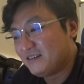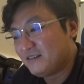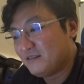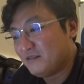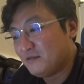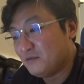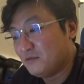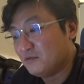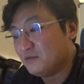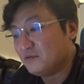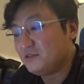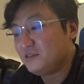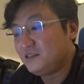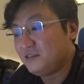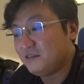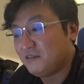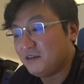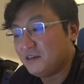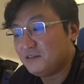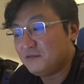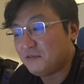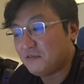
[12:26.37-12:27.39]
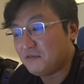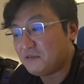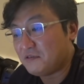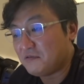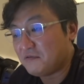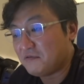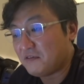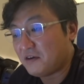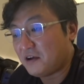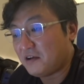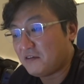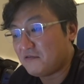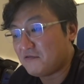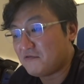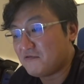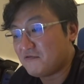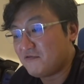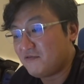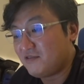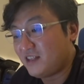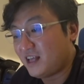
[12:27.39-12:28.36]
Oh, CLS 55,
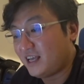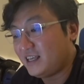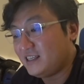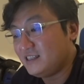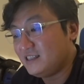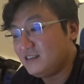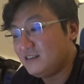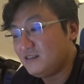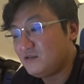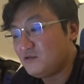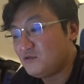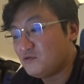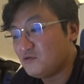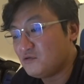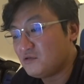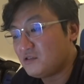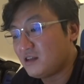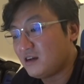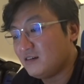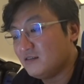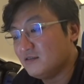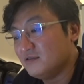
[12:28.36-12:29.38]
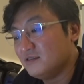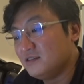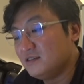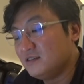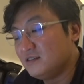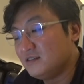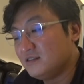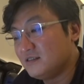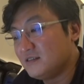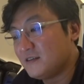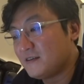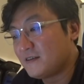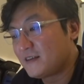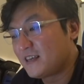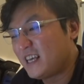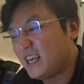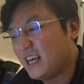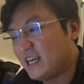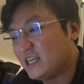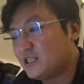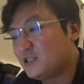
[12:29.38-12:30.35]
92,000
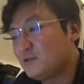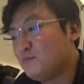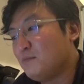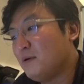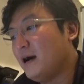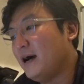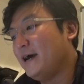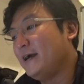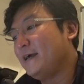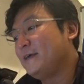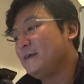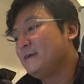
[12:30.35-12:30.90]
cash buy.